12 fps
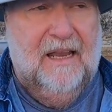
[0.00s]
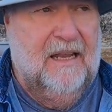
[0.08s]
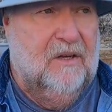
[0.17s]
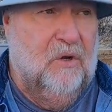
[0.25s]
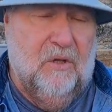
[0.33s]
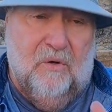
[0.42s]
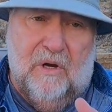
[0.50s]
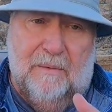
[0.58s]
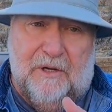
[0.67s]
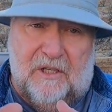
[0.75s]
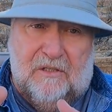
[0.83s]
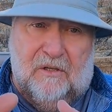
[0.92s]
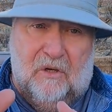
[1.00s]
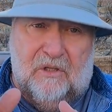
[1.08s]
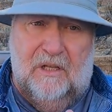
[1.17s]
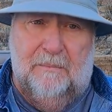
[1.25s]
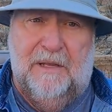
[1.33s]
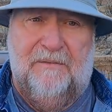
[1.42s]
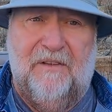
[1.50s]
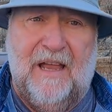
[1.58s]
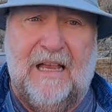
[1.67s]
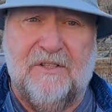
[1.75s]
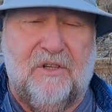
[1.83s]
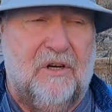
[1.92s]
and the hula grub goes a little bit
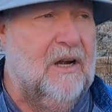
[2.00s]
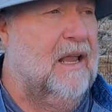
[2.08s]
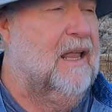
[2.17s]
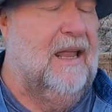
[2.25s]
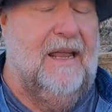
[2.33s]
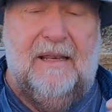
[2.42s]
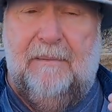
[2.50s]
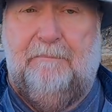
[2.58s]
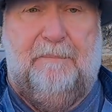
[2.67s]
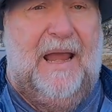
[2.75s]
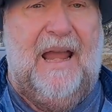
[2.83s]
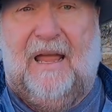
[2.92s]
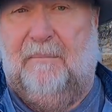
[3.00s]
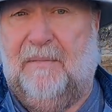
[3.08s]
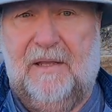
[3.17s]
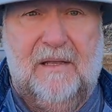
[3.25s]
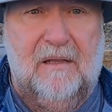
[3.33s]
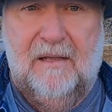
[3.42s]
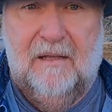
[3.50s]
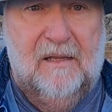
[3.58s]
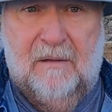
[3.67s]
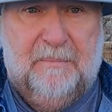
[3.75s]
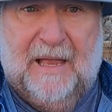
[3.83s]
faster, and then bam, a